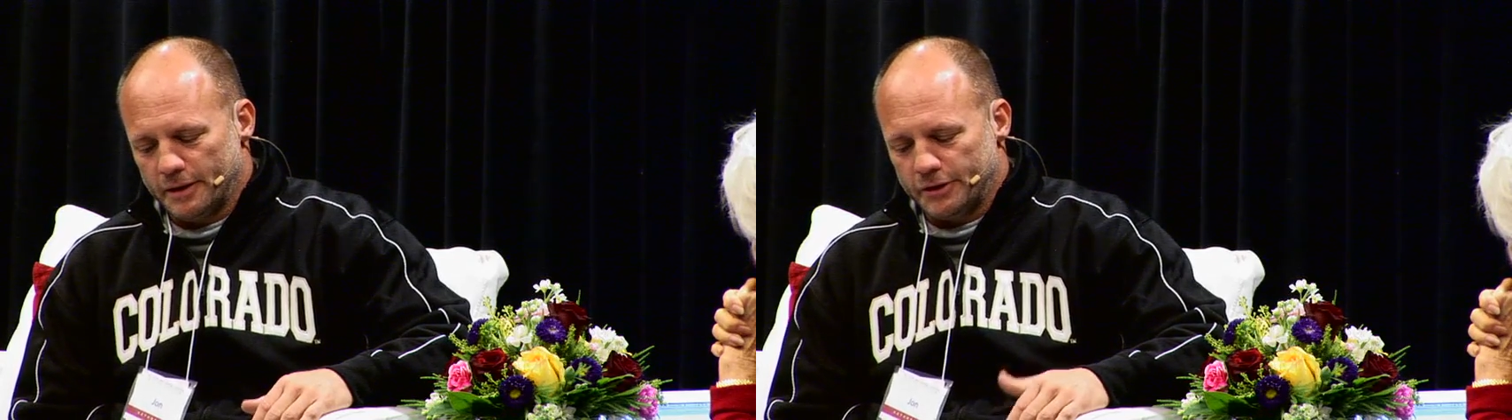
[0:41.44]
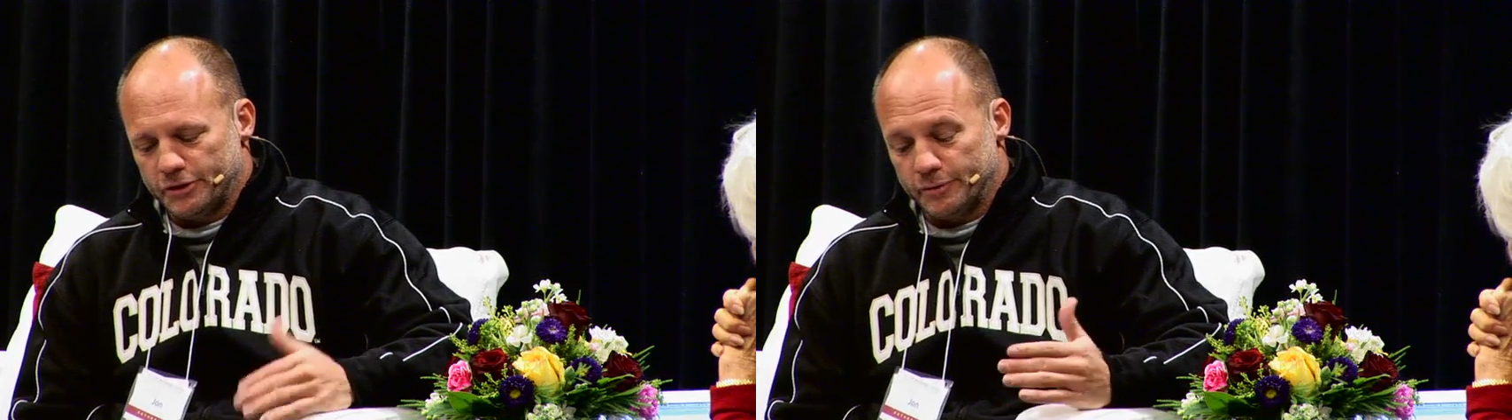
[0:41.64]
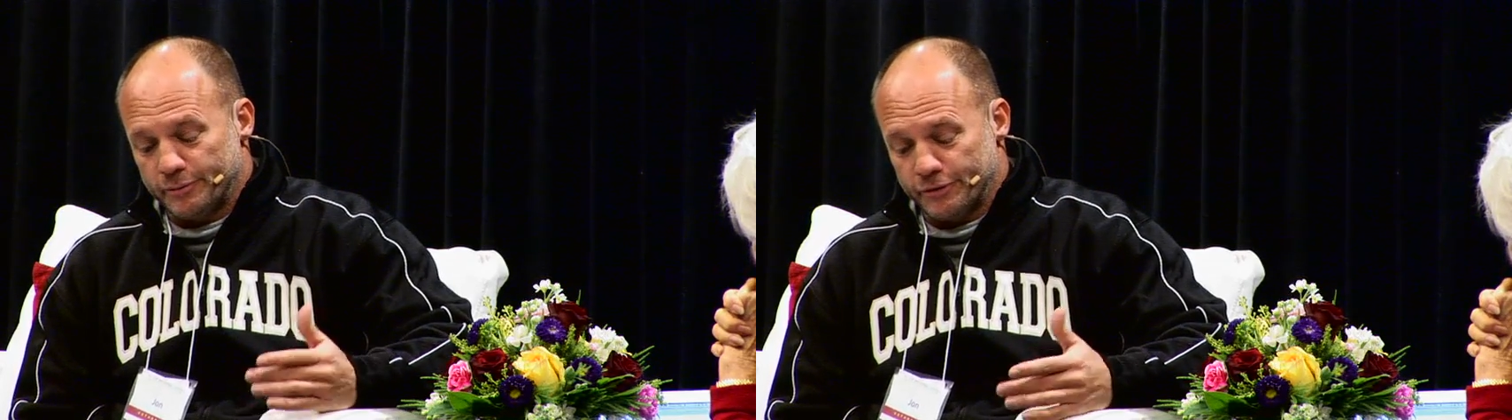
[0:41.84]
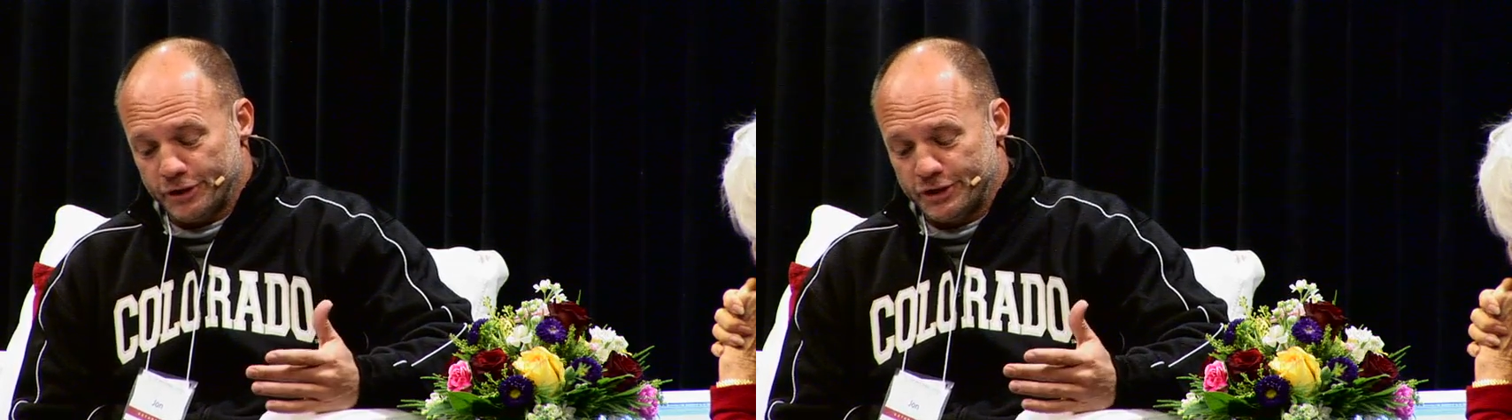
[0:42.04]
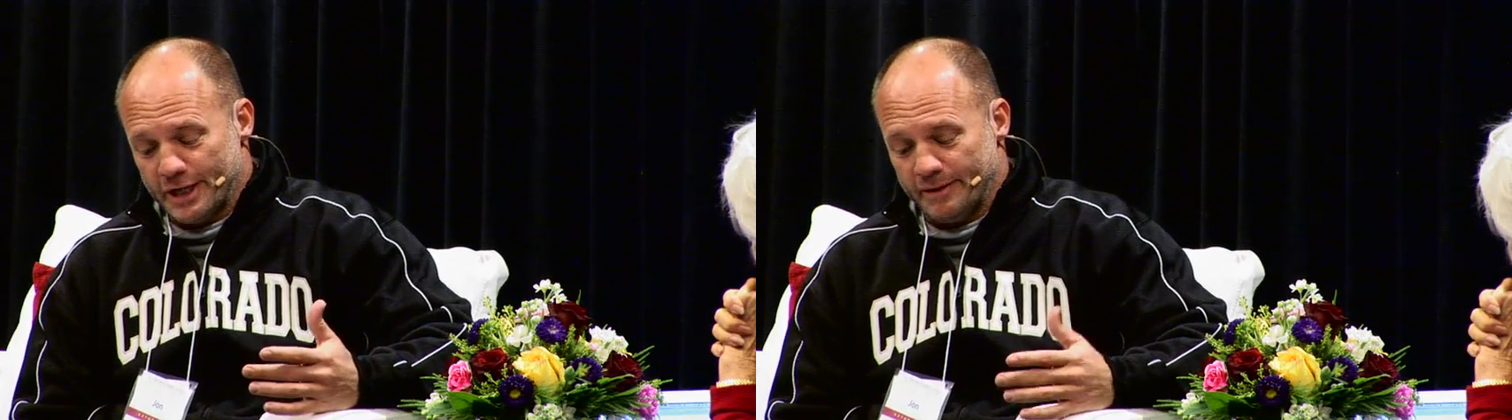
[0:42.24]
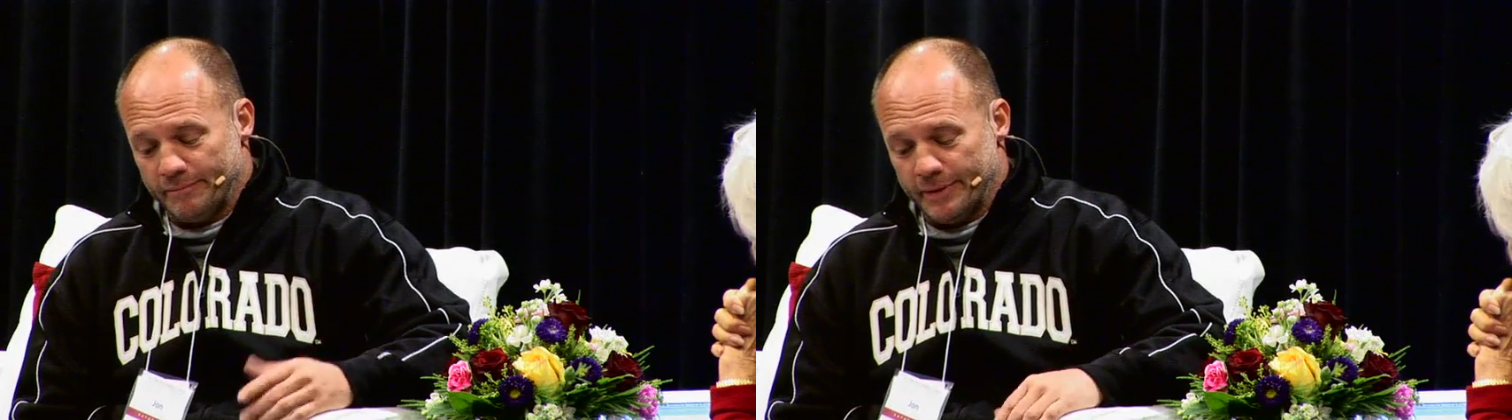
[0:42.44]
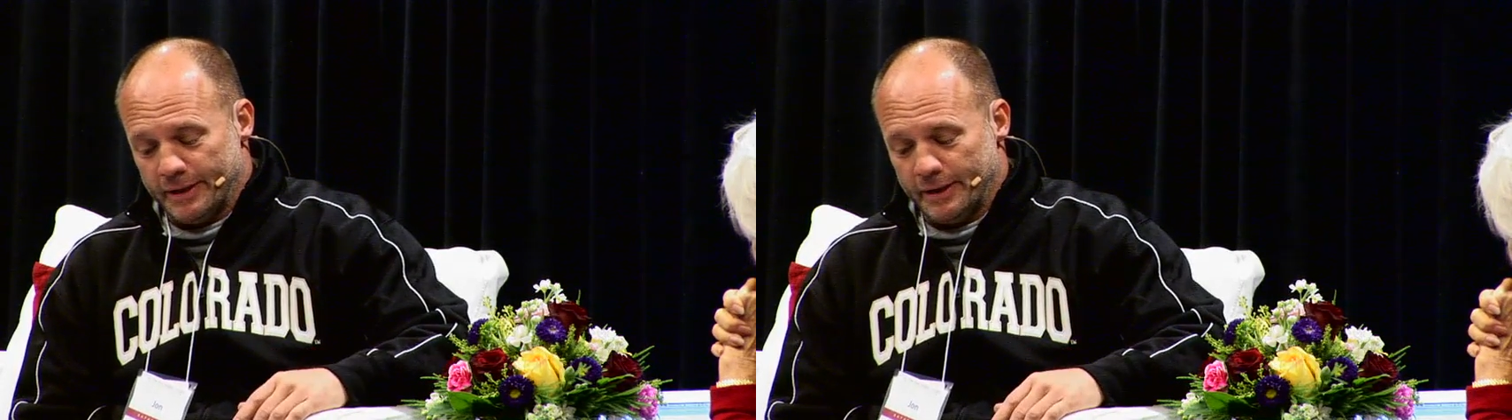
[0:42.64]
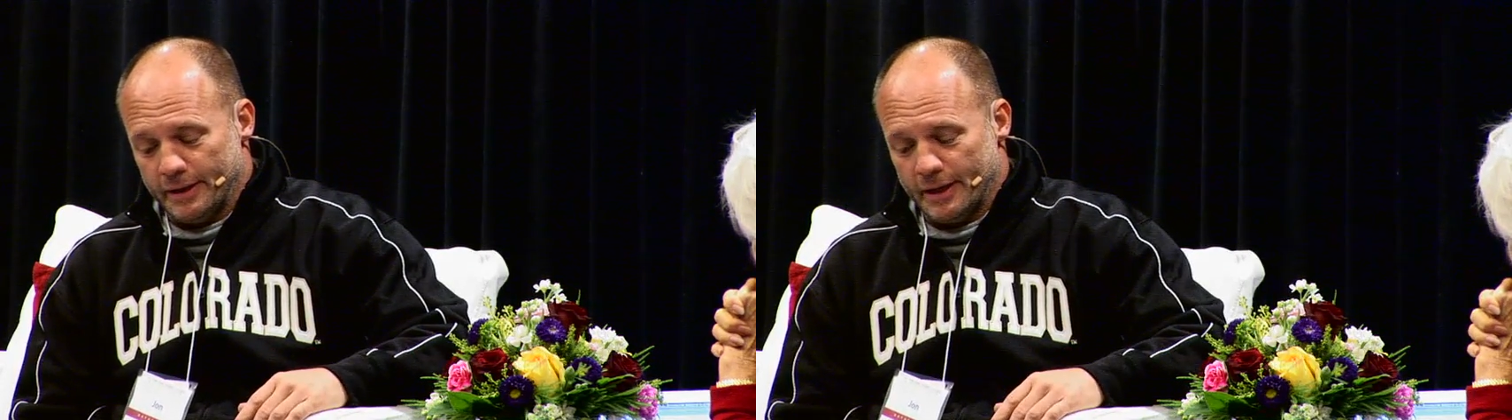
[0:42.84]
to appreciate
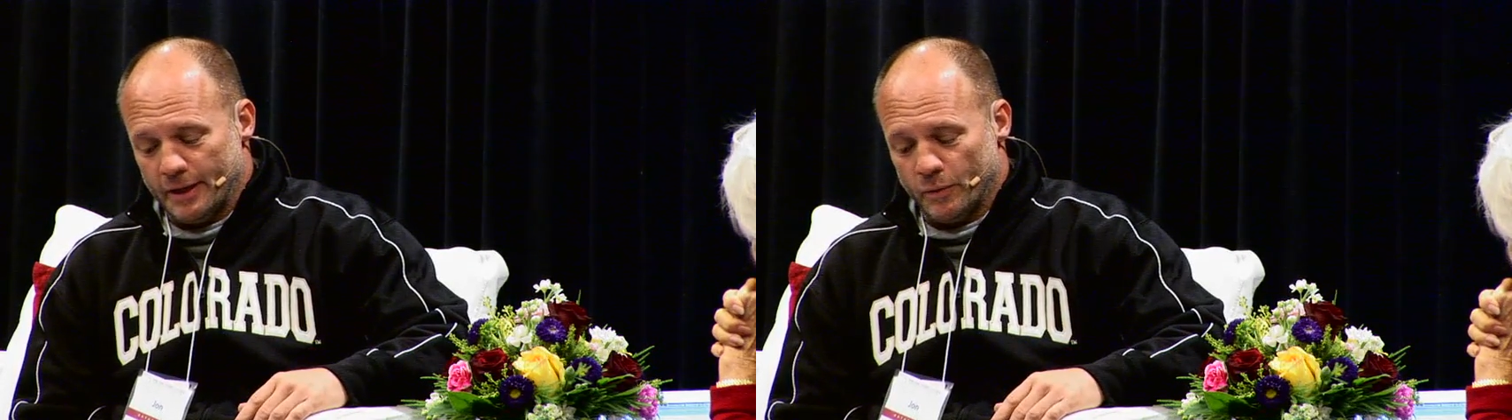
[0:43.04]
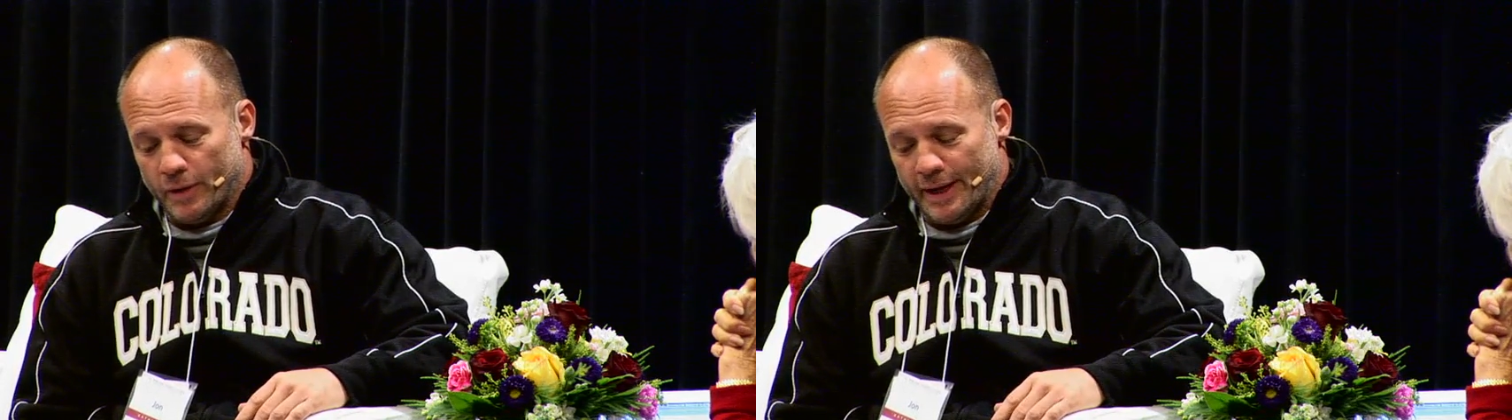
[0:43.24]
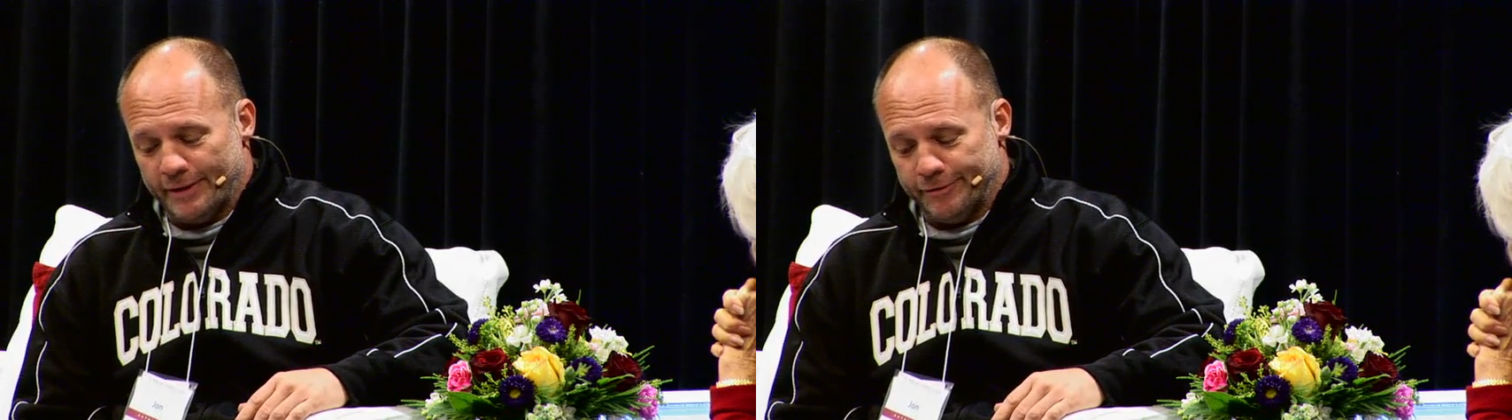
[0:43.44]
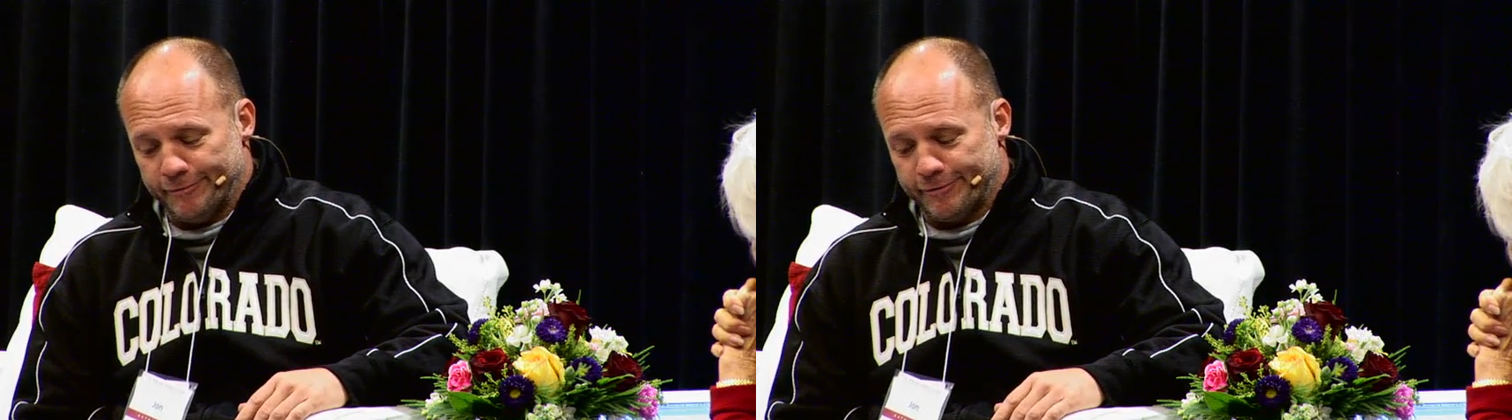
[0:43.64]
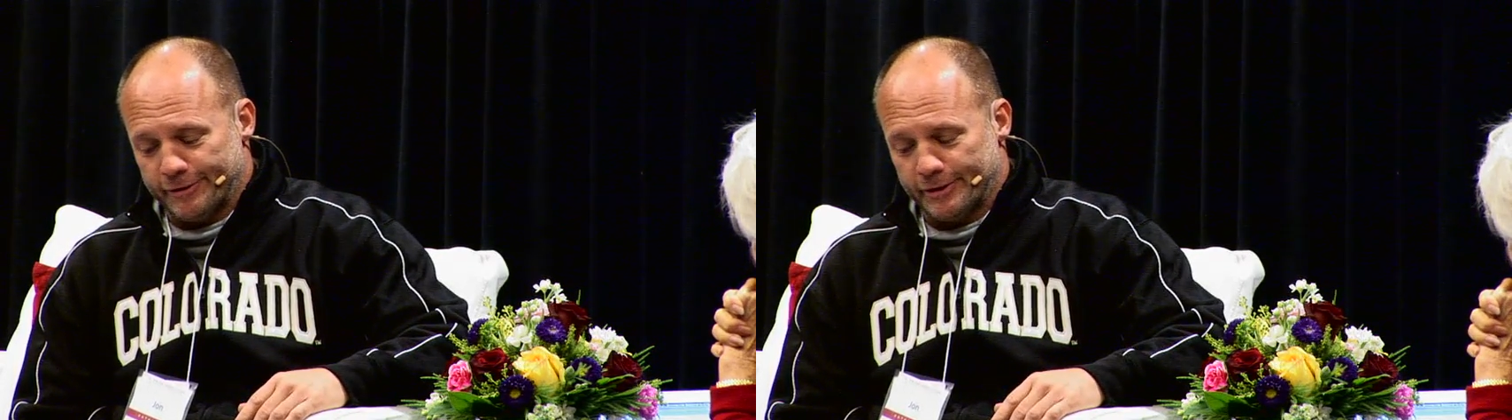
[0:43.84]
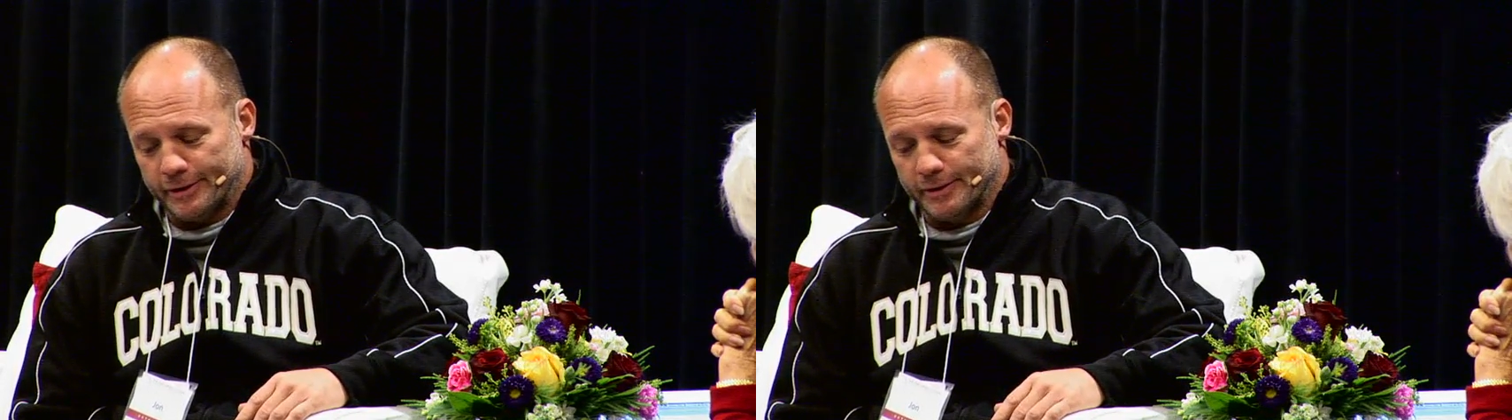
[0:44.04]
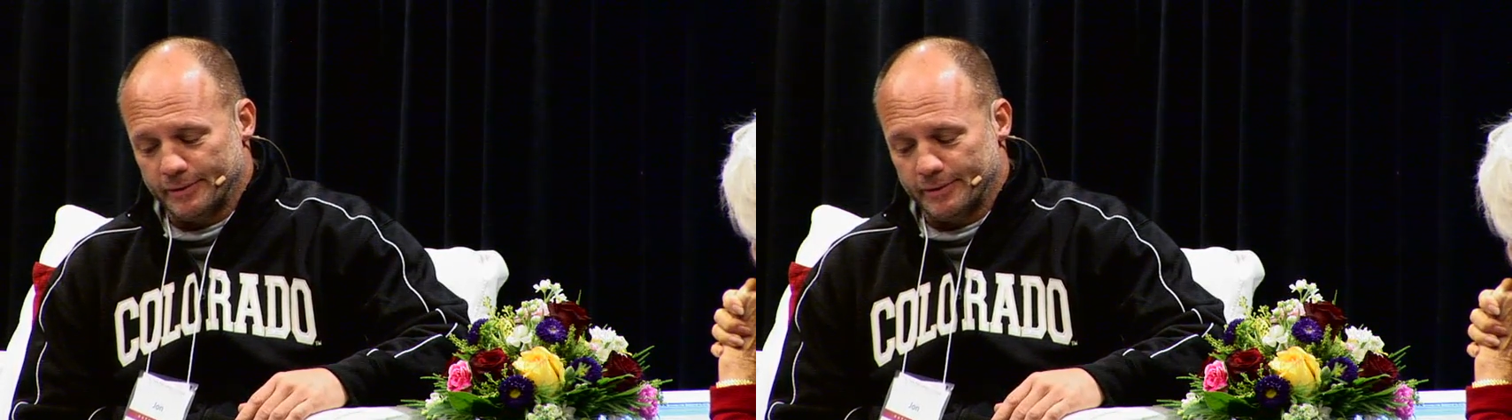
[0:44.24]
me and what I do for her,